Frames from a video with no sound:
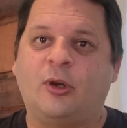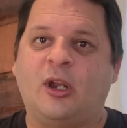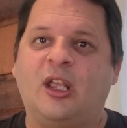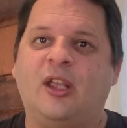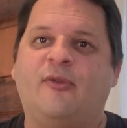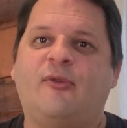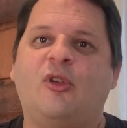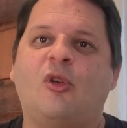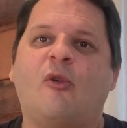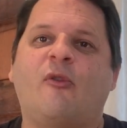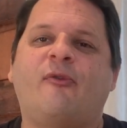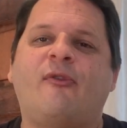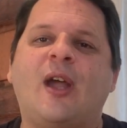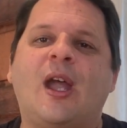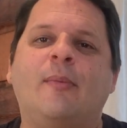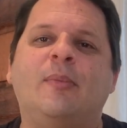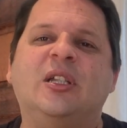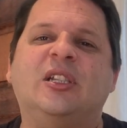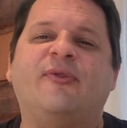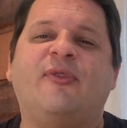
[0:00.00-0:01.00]
If your
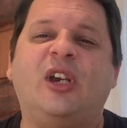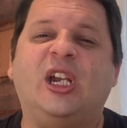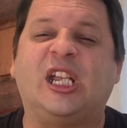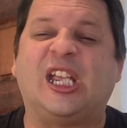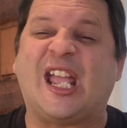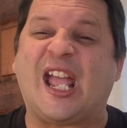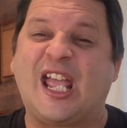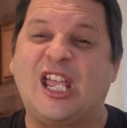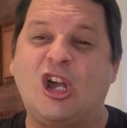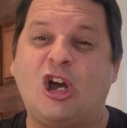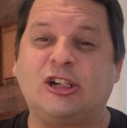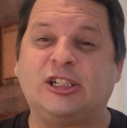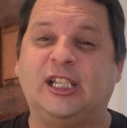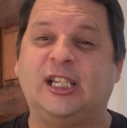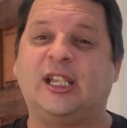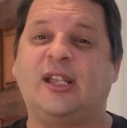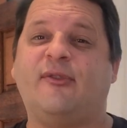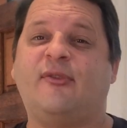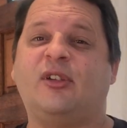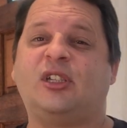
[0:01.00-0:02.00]
family is very
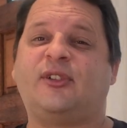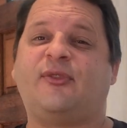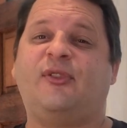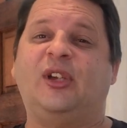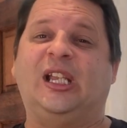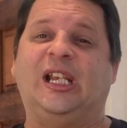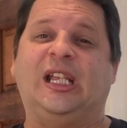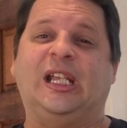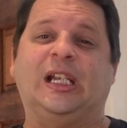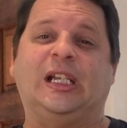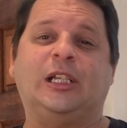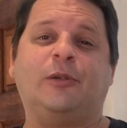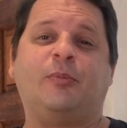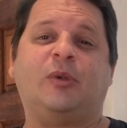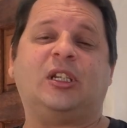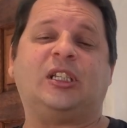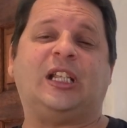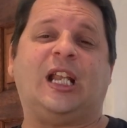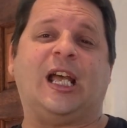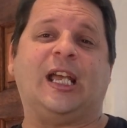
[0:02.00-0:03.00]
chaotic, if it's feeling a little
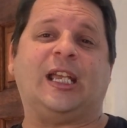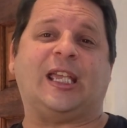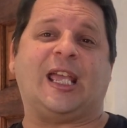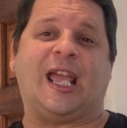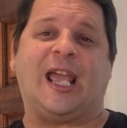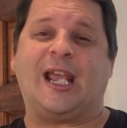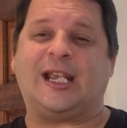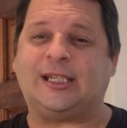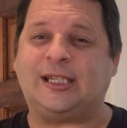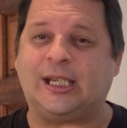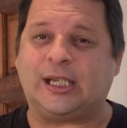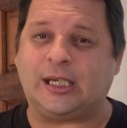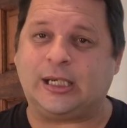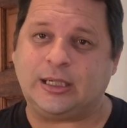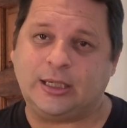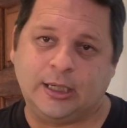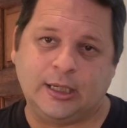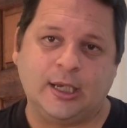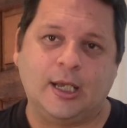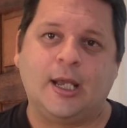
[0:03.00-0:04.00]
bit like hectic,
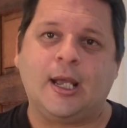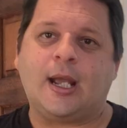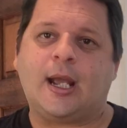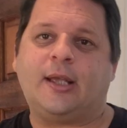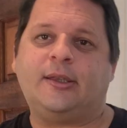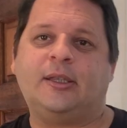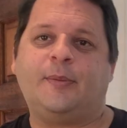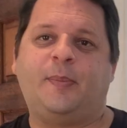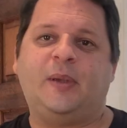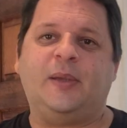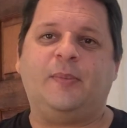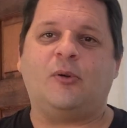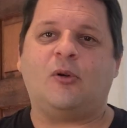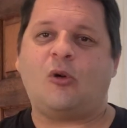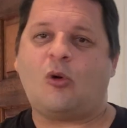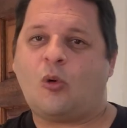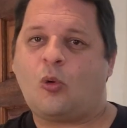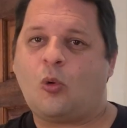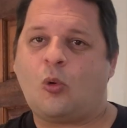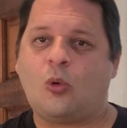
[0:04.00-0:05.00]
and the people
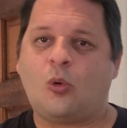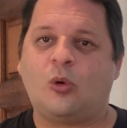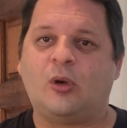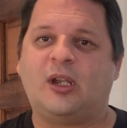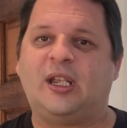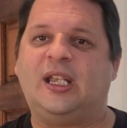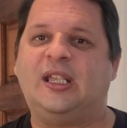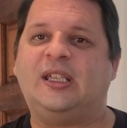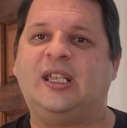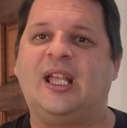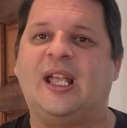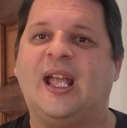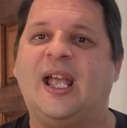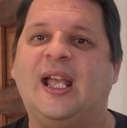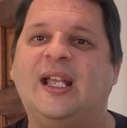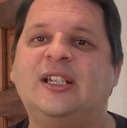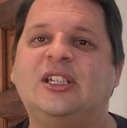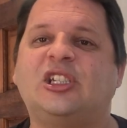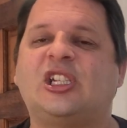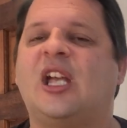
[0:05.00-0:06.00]
are all in their
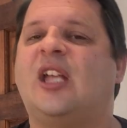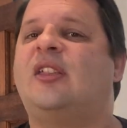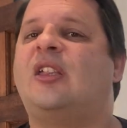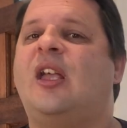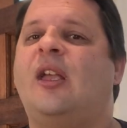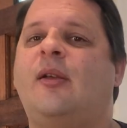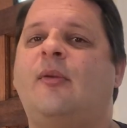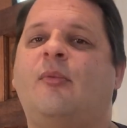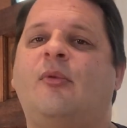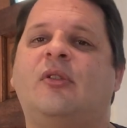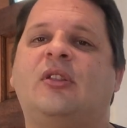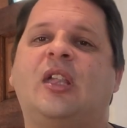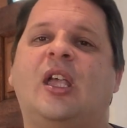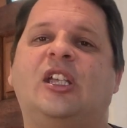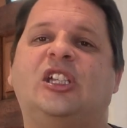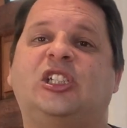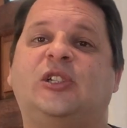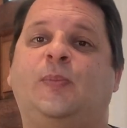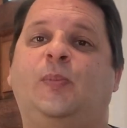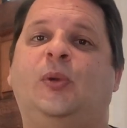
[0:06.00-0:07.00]
heads and they're
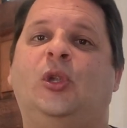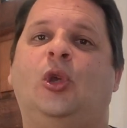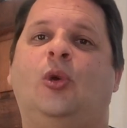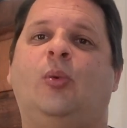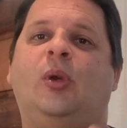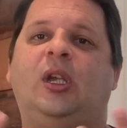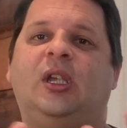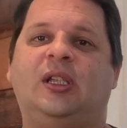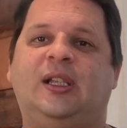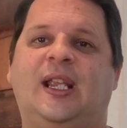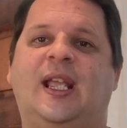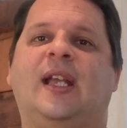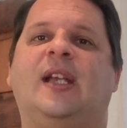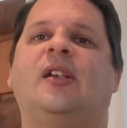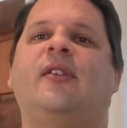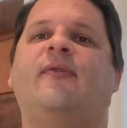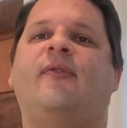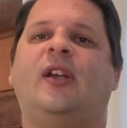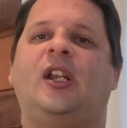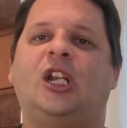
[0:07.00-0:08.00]
spewing
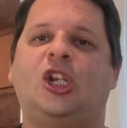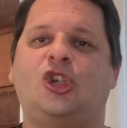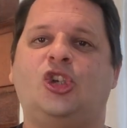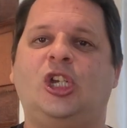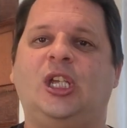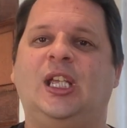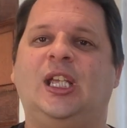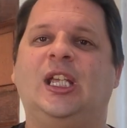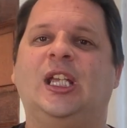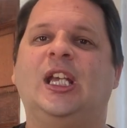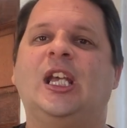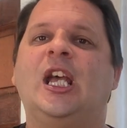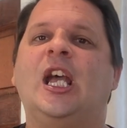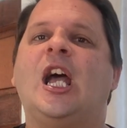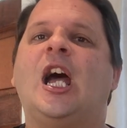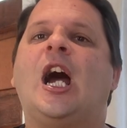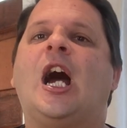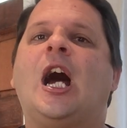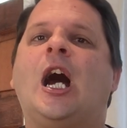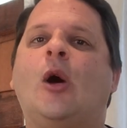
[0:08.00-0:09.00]
negative energy,
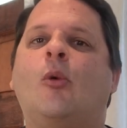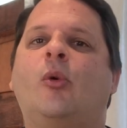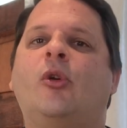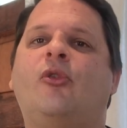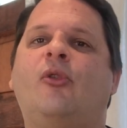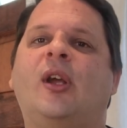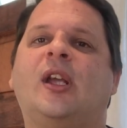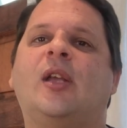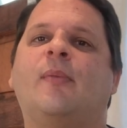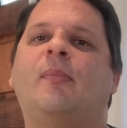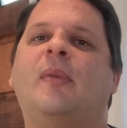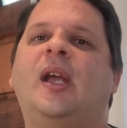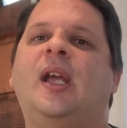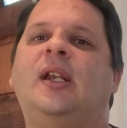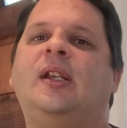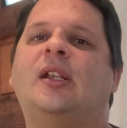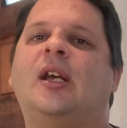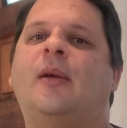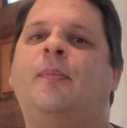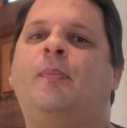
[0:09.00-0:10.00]
I would
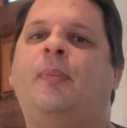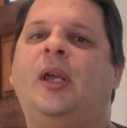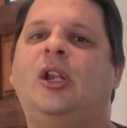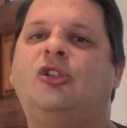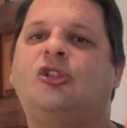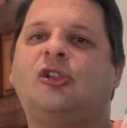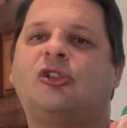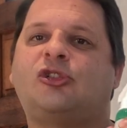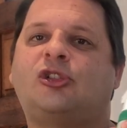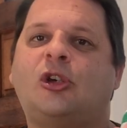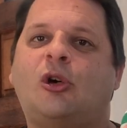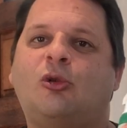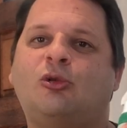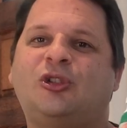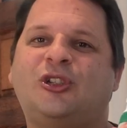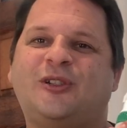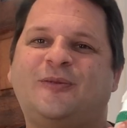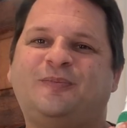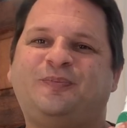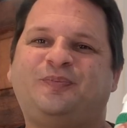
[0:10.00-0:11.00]
recommend a pinch of
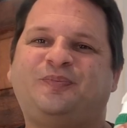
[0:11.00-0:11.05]
salt,